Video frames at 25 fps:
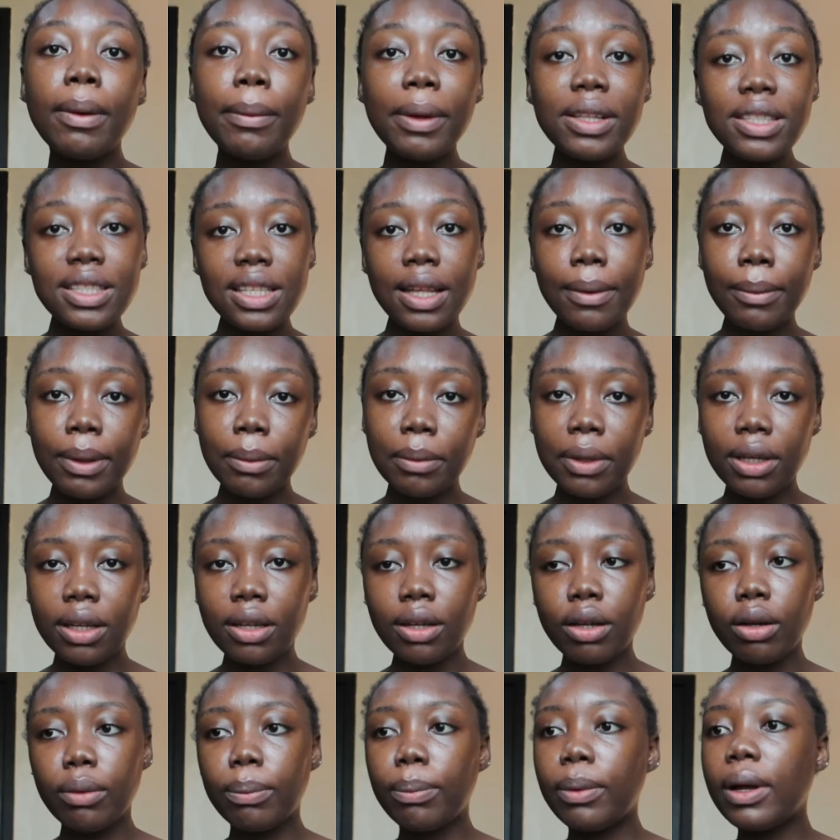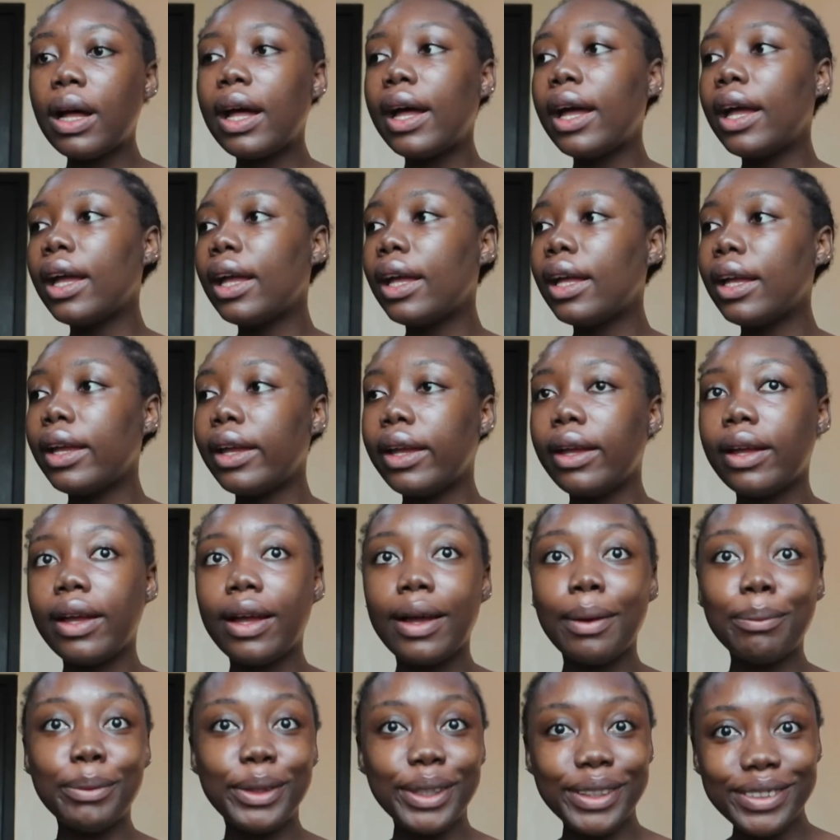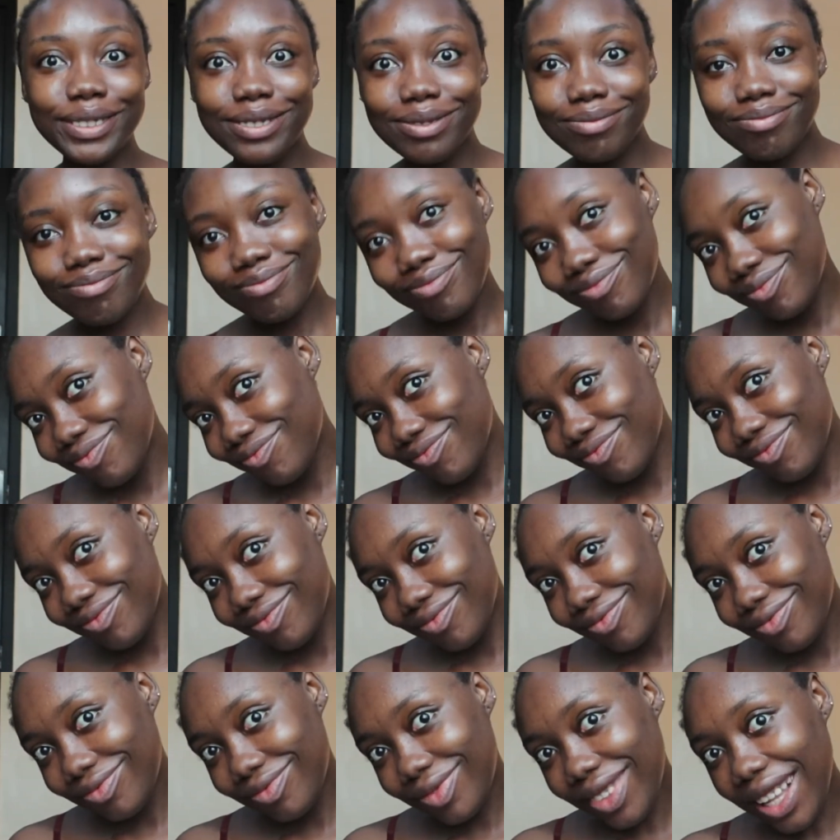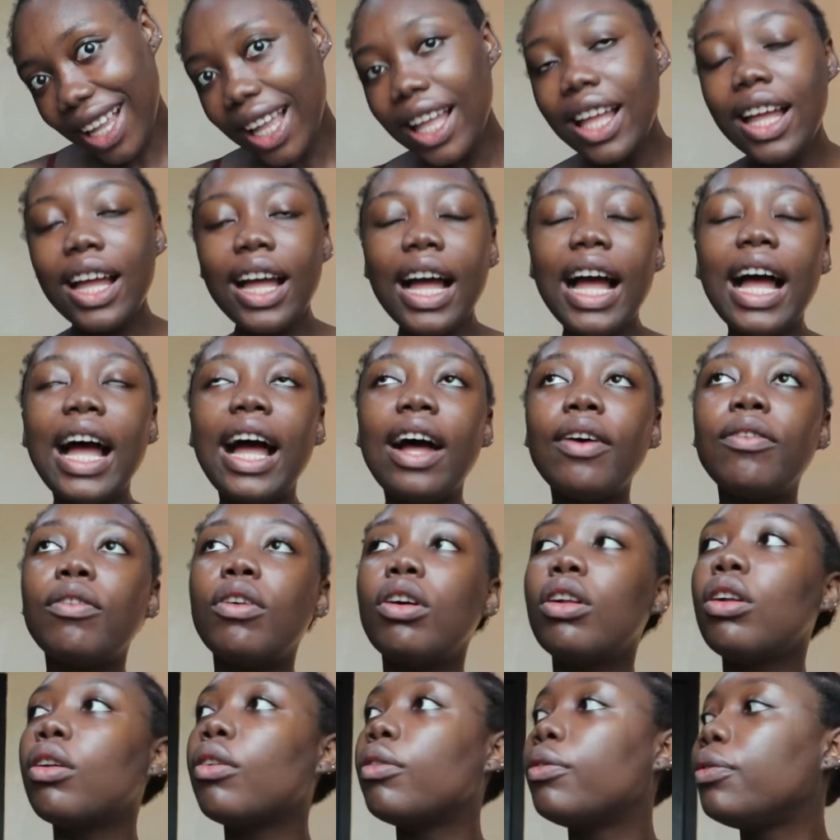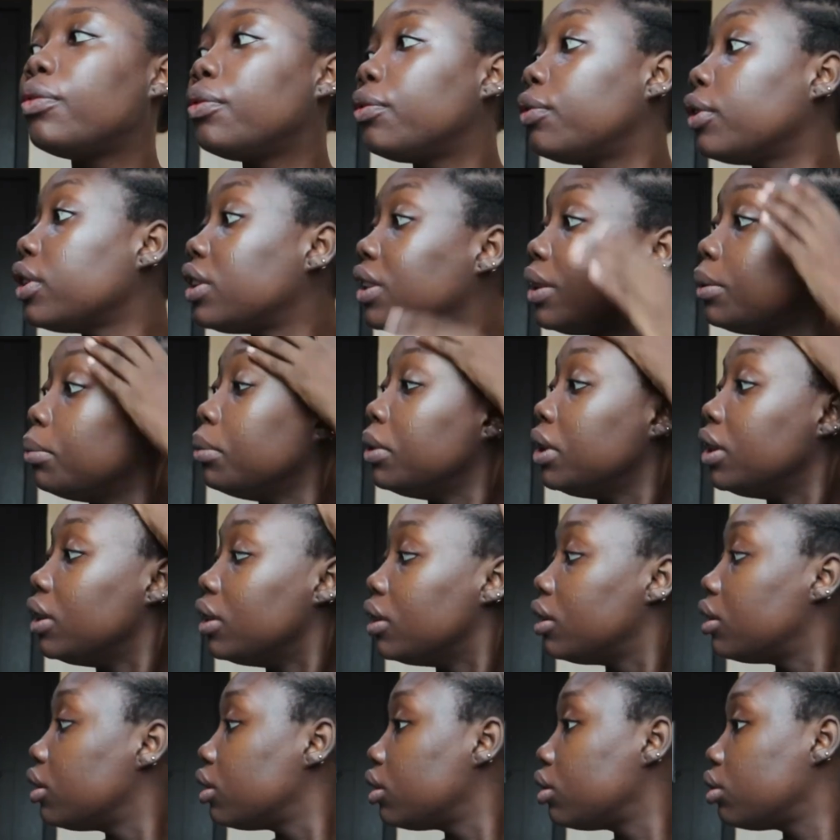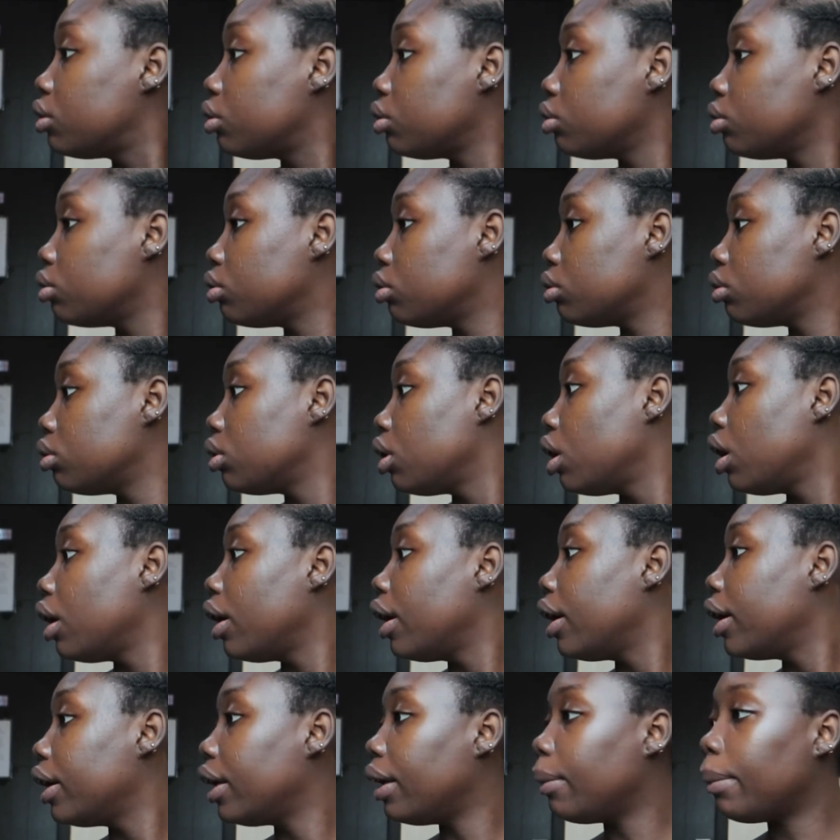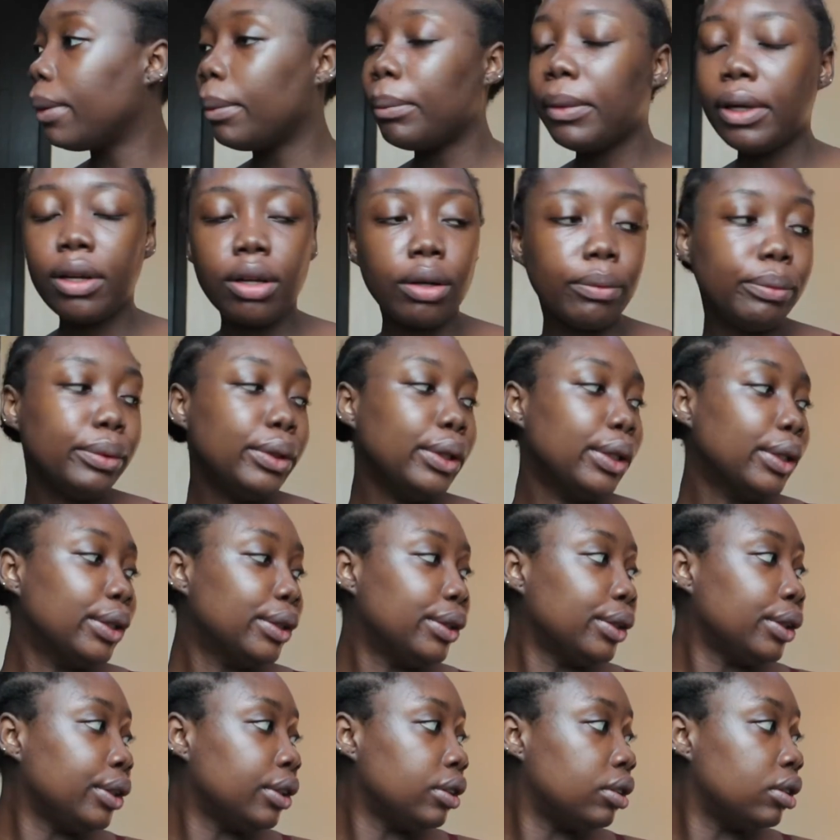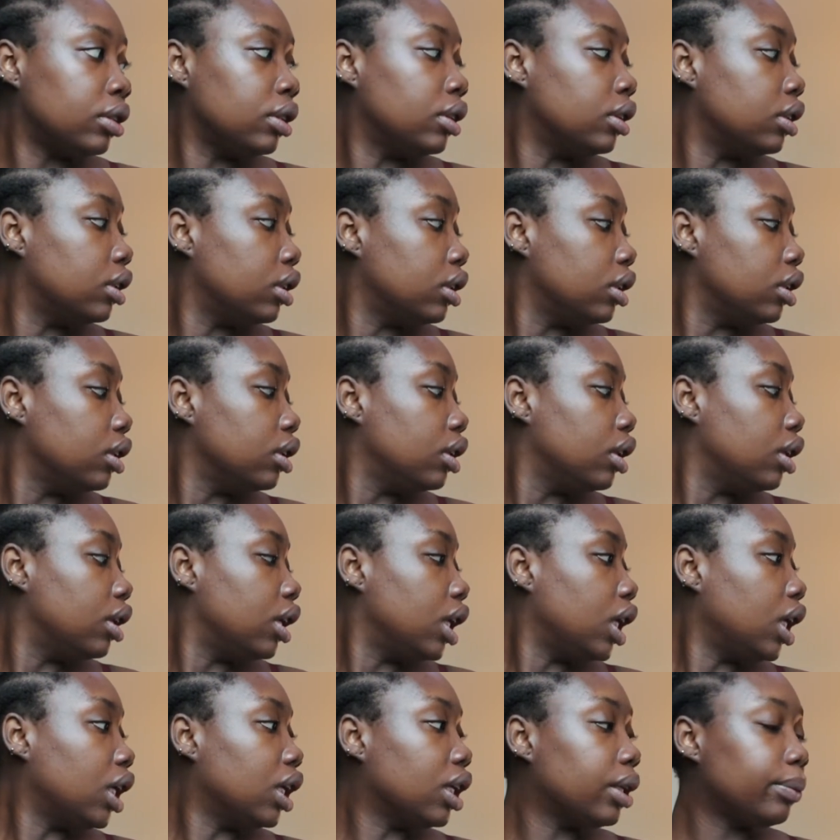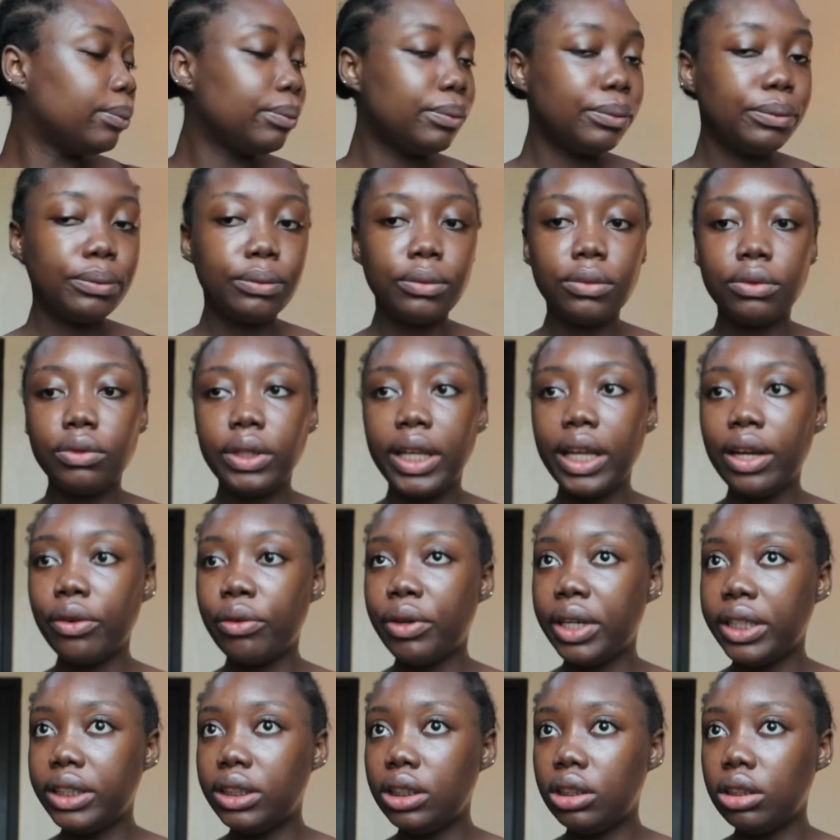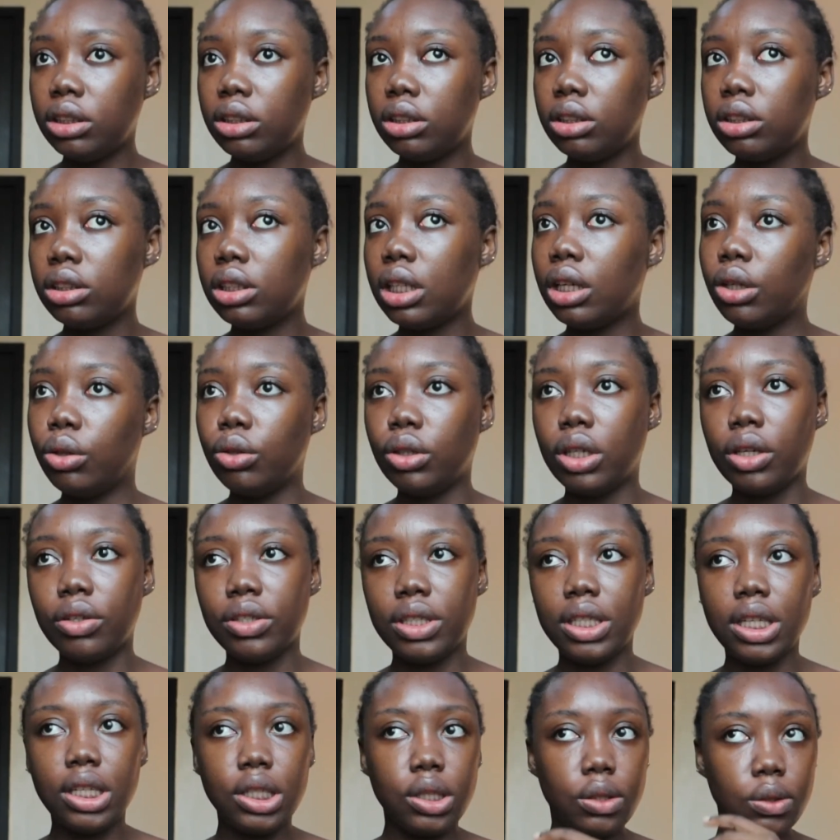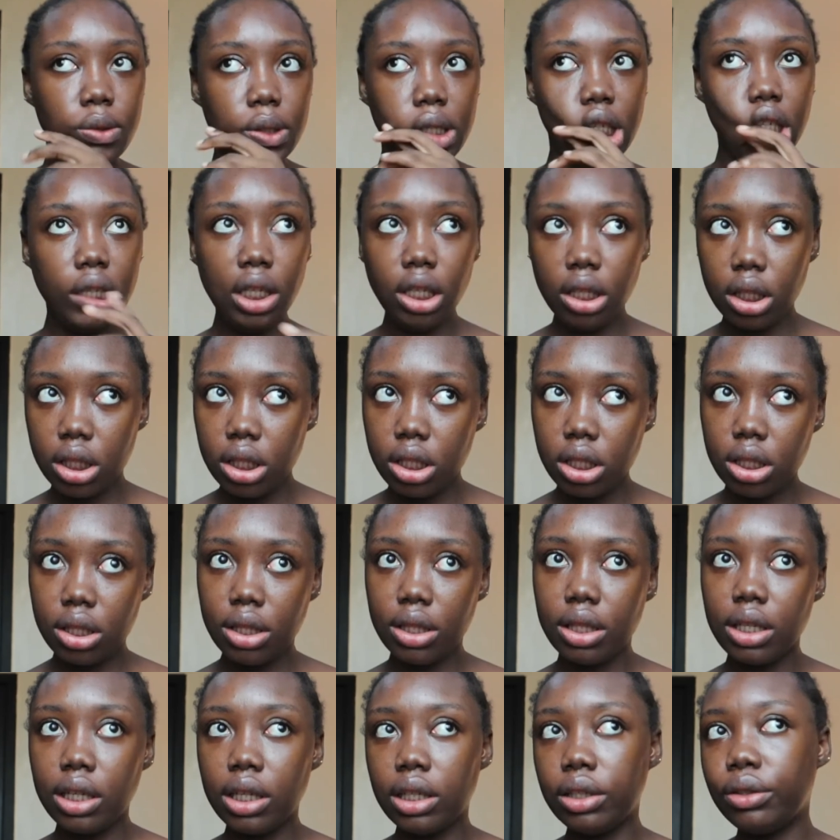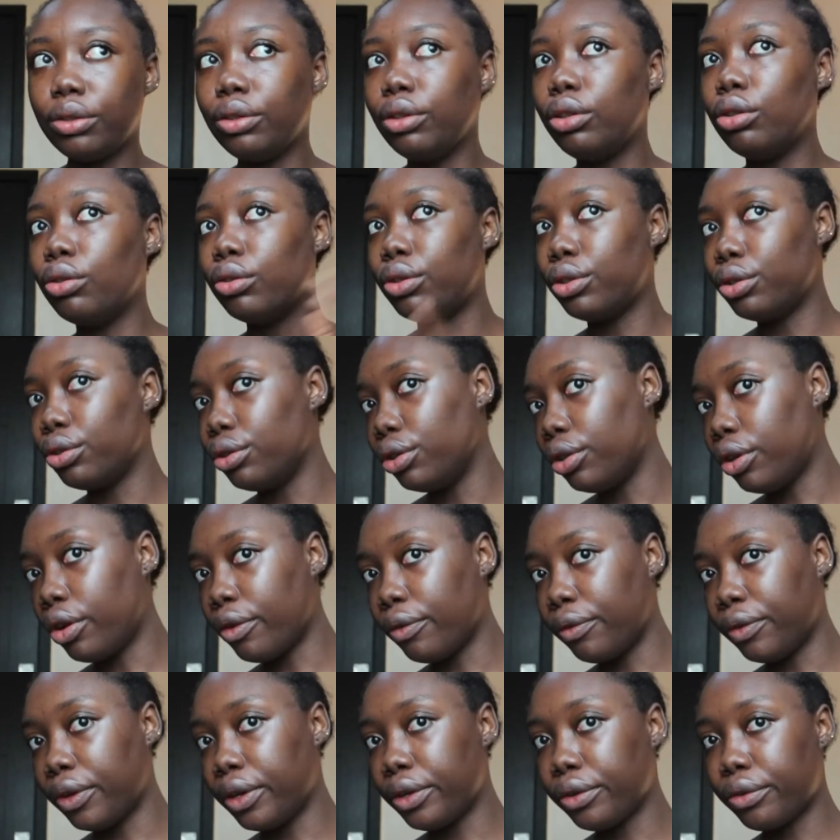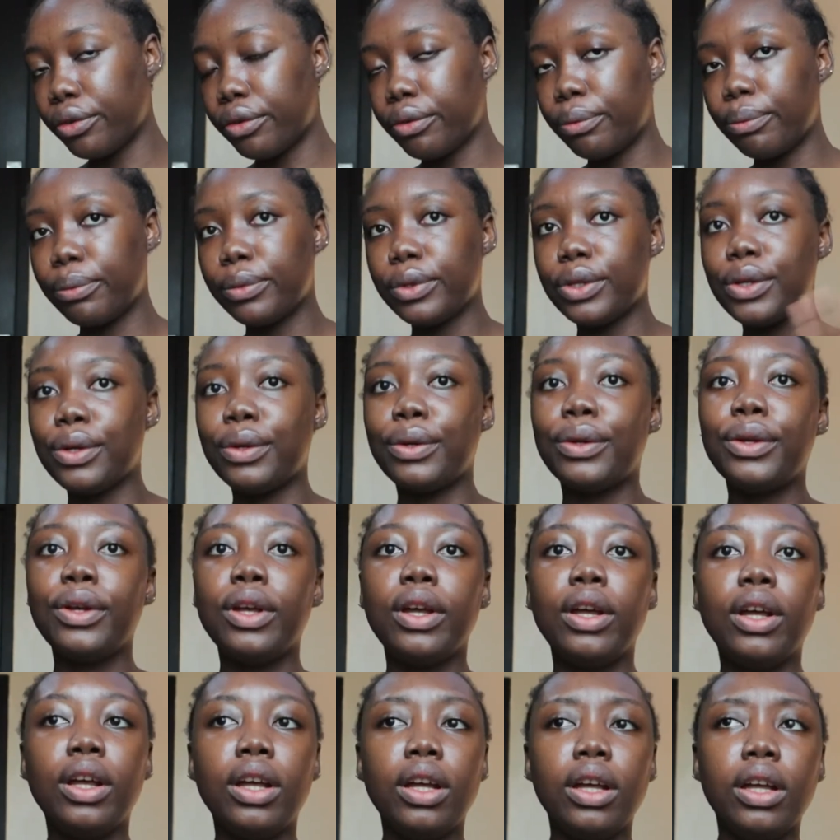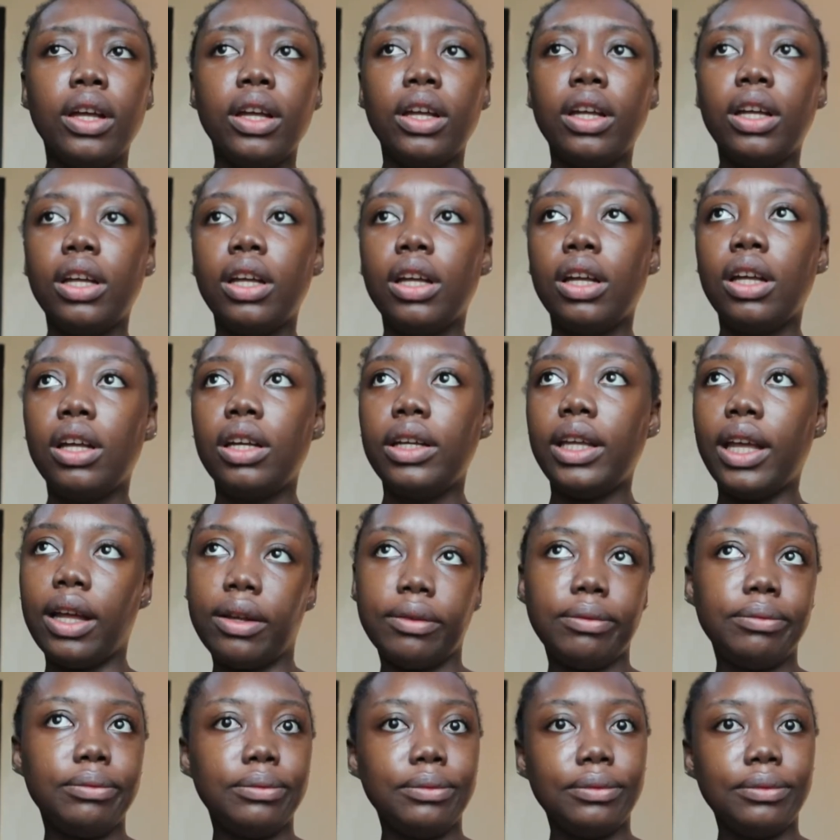I'm about to start my makeup. I'm done. I have all of 40 minutes to get my makeup done, get ready, then go downstairs to eat, then go to the conference room. So yeah.